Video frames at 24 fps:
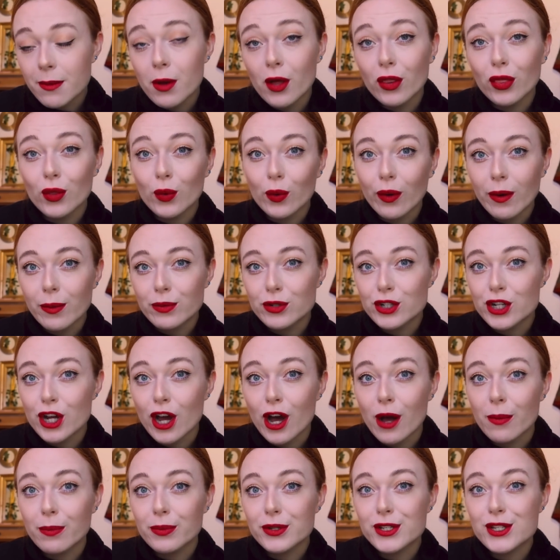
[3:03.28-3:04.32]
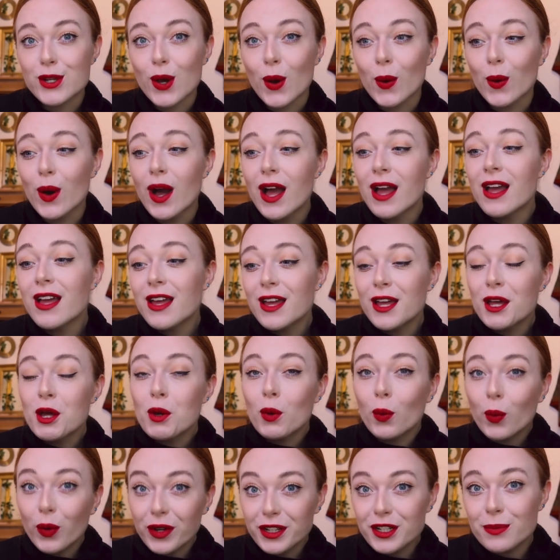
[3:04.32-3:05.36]
them on the webshop. So
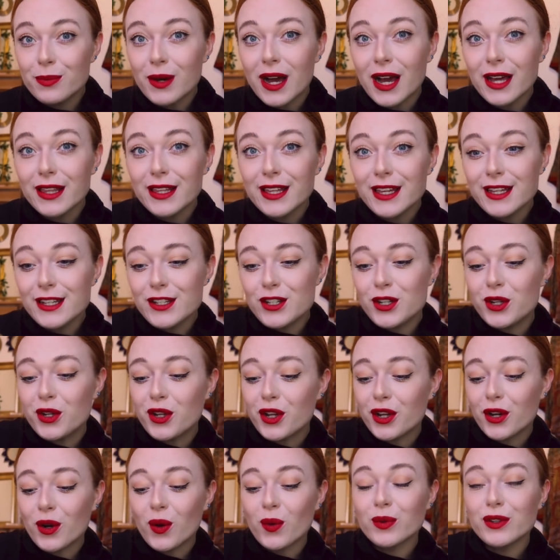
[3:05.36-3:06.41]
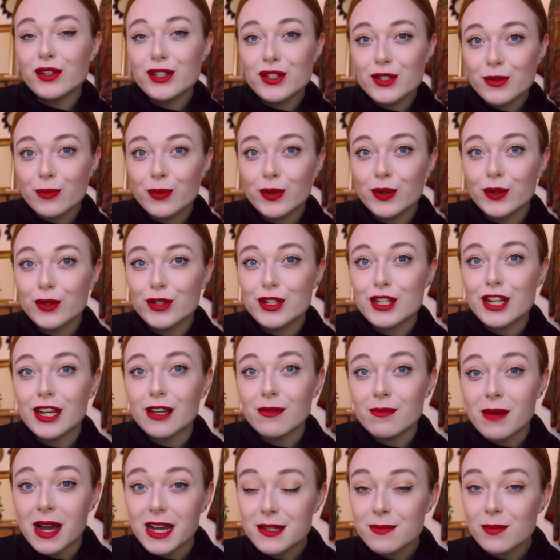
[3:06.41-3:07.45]
when you buy these, you're not only
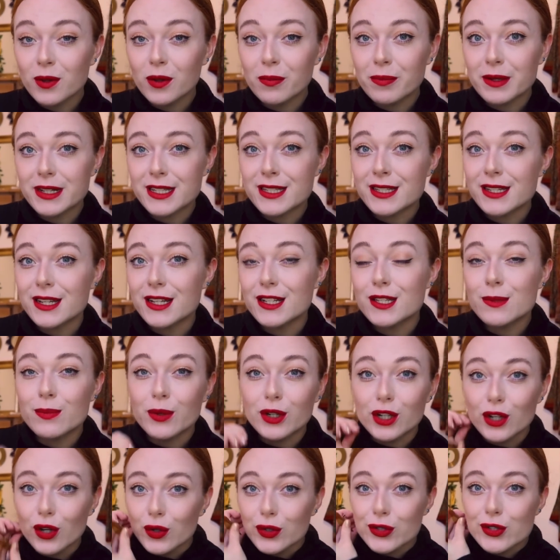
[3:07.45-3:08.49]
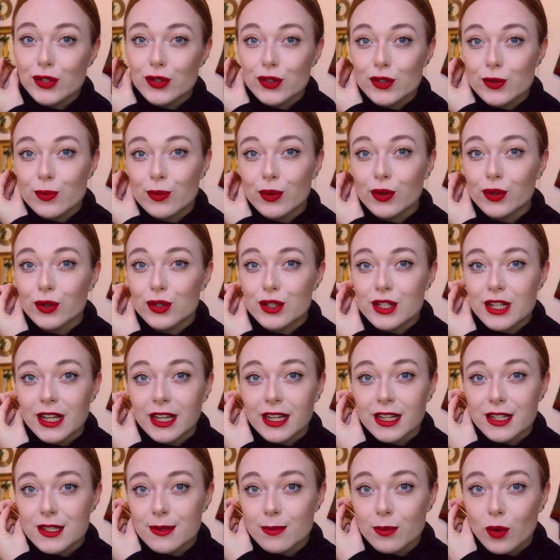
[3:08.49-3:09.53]
supporting my small business, but you're also
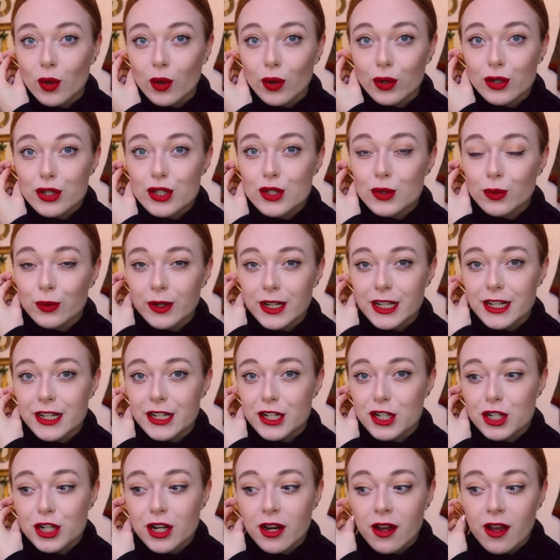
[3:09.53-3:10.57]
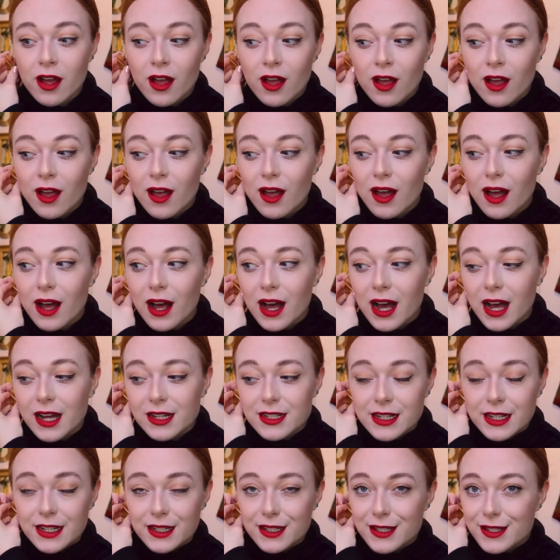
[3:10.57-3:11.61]
supporting a small Swedish
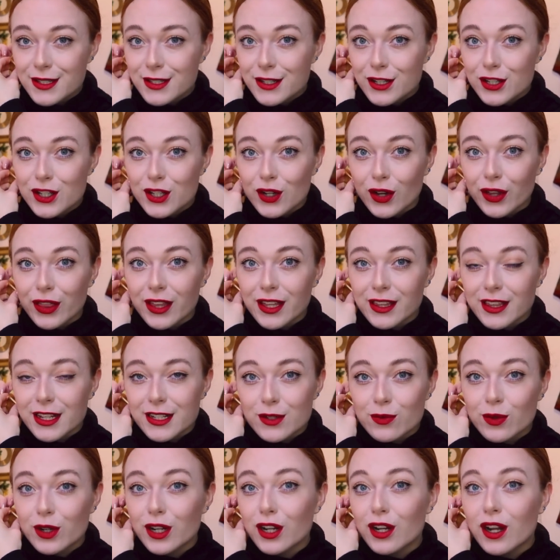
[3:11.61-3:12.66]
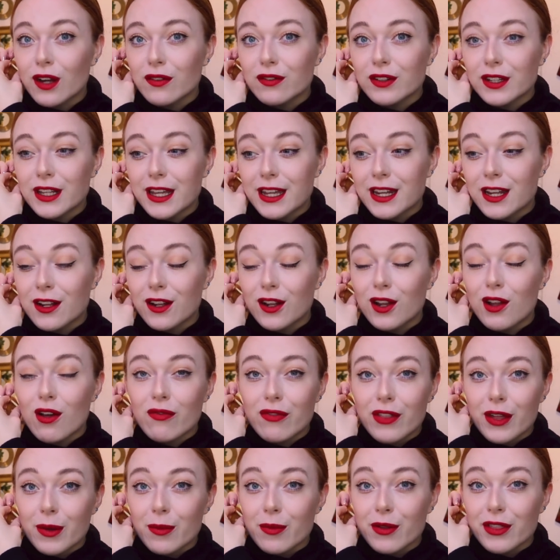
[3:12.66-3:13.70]
artist. So I think that's really lovely, and I
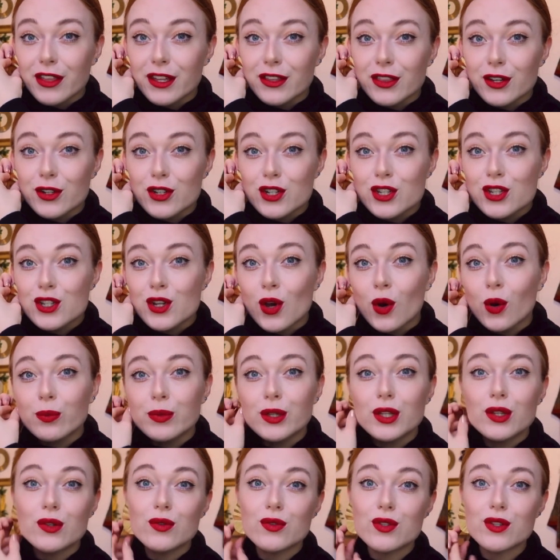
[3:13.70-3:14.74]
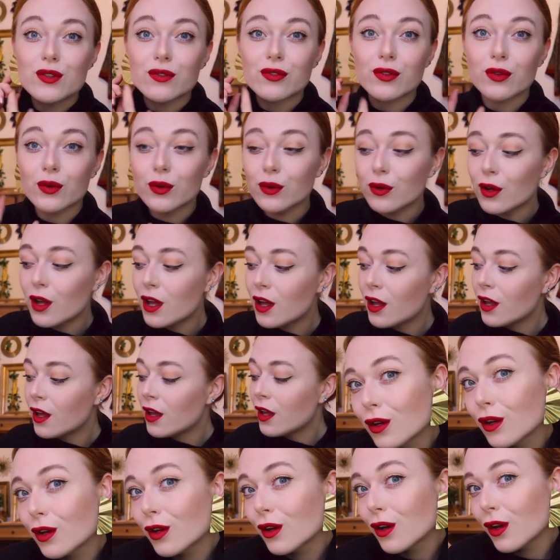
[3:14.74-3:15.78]
love them. I think they're so beautiful.
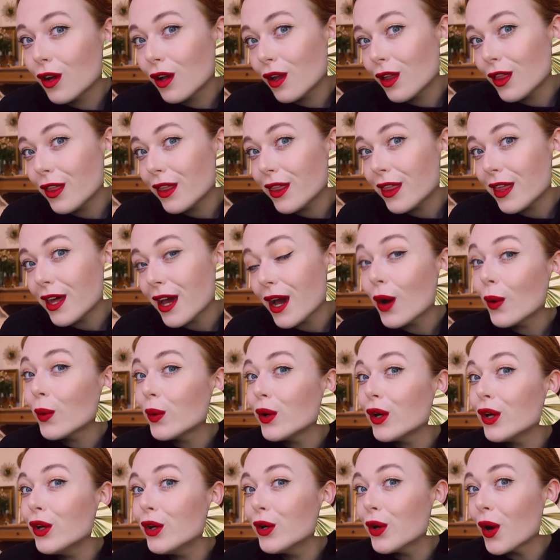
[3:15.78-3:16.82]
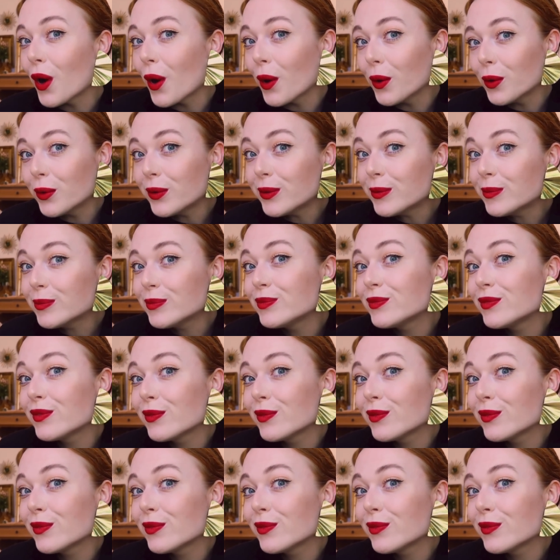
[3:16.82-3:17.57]
There we go.